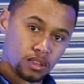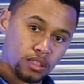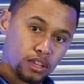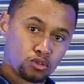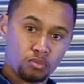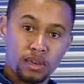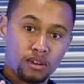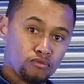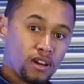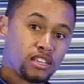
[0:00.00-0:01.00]
This will be
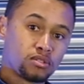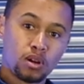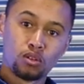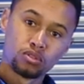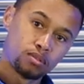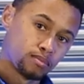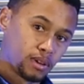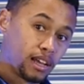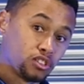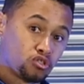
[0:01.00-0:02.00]
race mode
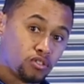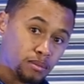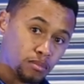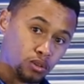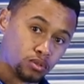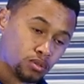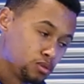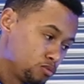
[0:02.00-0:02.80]
and street mode.